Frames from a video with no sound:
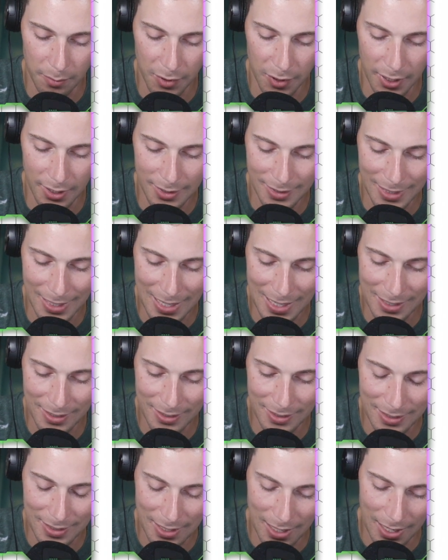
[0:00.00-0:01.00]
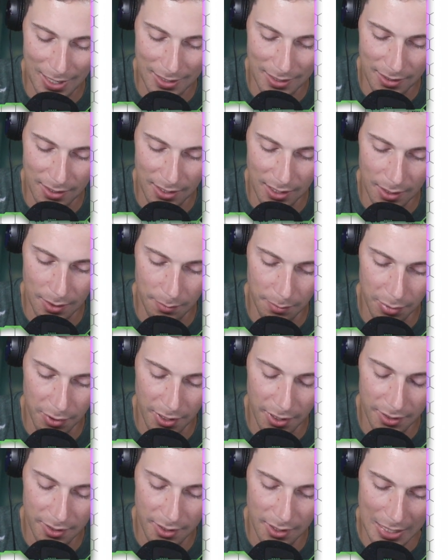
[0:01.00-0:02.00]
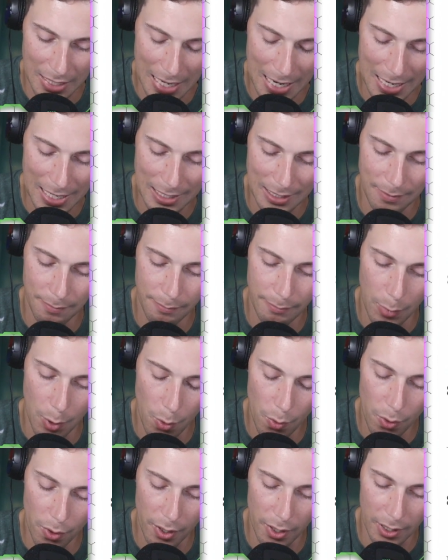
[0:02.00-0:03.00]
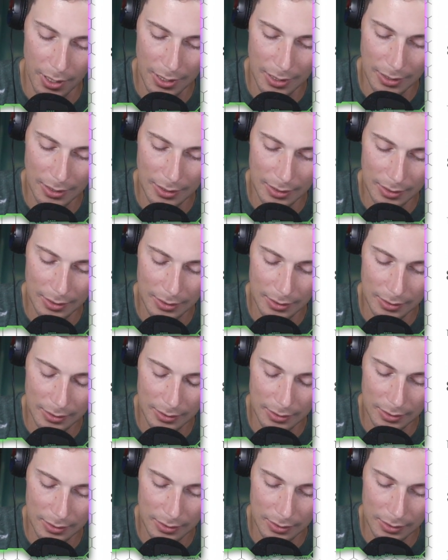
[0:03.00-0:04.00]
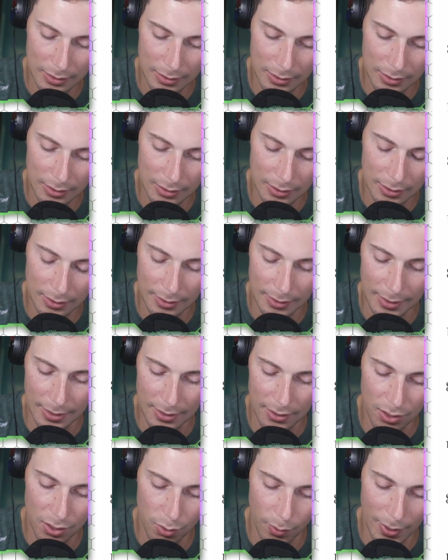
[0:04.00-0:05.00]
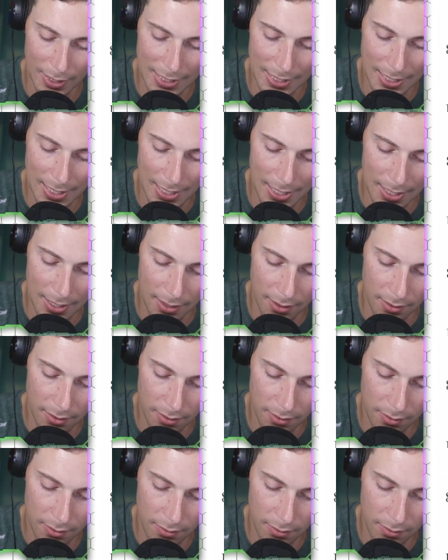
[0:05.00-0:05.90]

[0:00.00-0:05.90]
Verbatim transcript: plus 8 is 19, plus 9 more is 28.